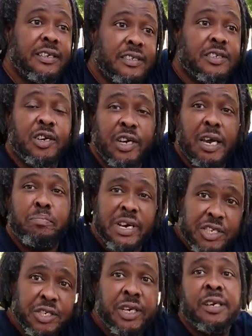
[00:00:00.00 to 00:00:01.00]
to the
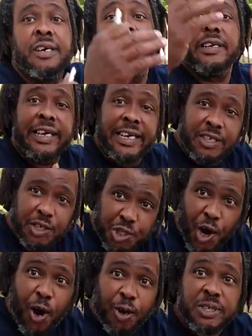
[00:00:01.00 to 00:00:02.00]
commission and to
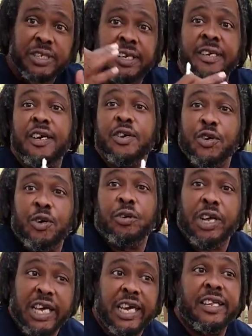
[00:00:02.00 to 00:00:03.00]
Charleston,
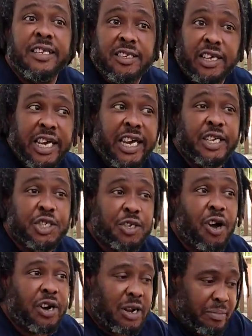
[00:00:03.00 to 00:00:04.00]
to get it started.